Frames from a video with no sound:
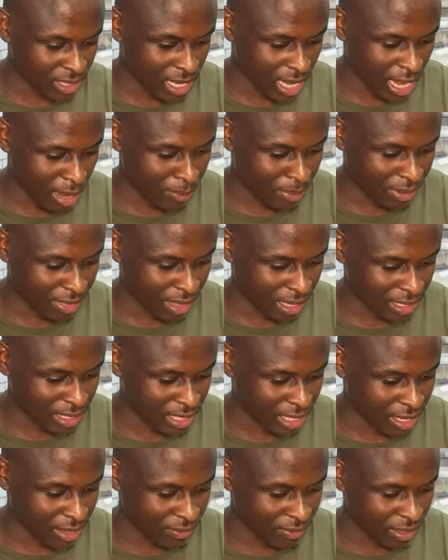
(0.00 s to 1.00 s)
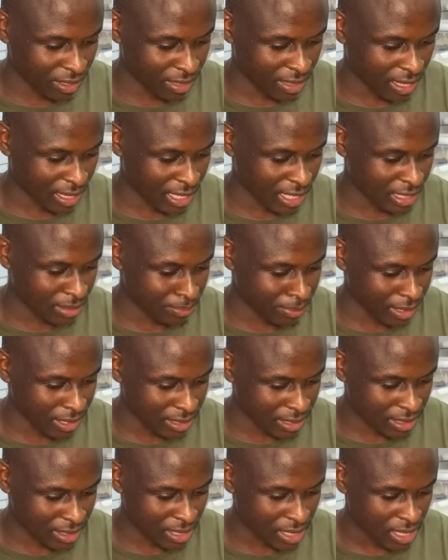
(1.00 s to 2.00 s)
Happy Thanksgiving. That is
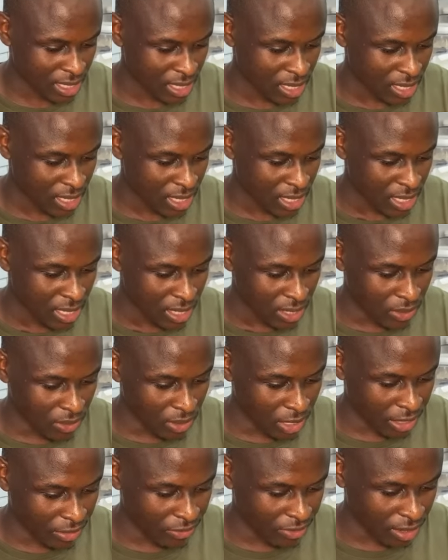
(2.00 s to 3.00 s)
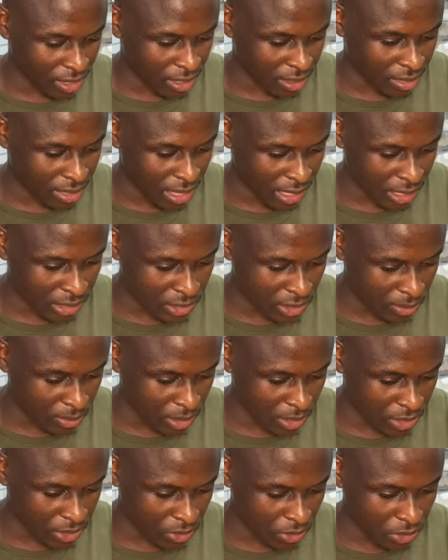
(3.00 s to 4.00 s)
Miss Gulliver. Thank you so
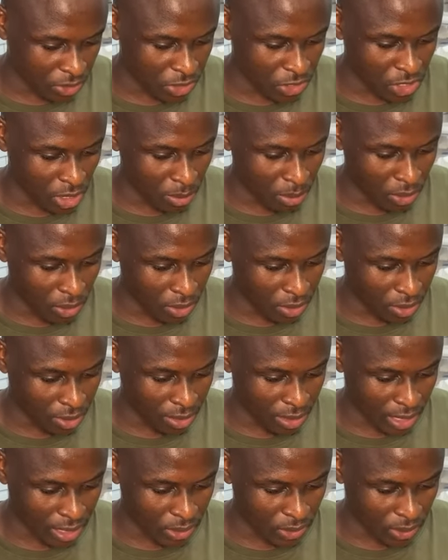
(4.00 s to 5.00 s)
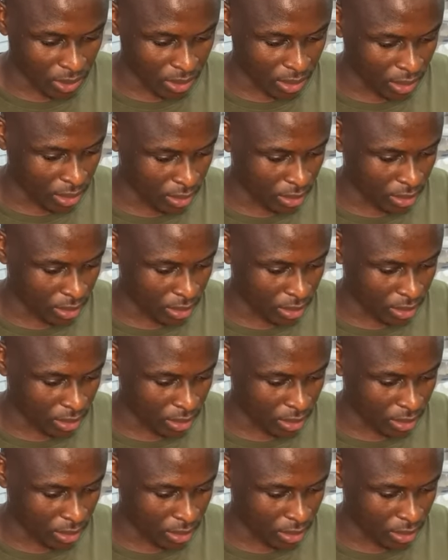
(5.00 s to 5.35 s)
much. Good job, Koree. That's right.